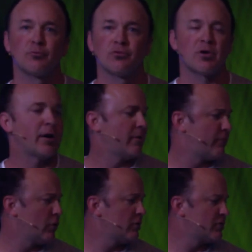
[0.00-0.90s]
Trying to
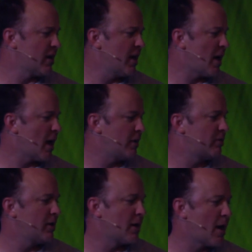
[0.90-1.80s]
figure this AI
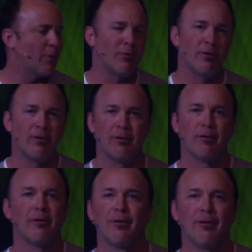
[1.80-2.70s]
thing out.
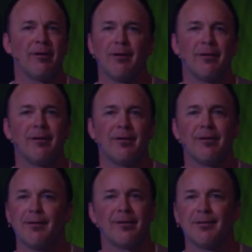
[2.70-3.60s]

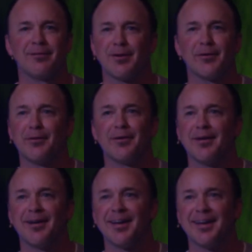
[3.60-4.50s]
I don't know.
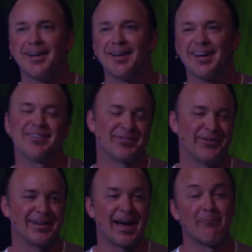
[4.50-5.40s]
That's
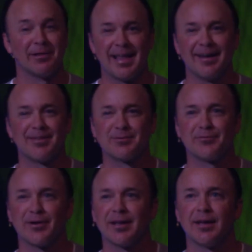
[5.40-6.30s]
funny. I'm going to laugh. That was
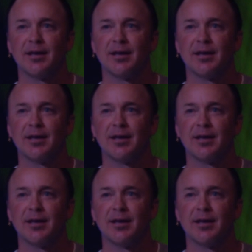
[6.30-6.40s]
funny.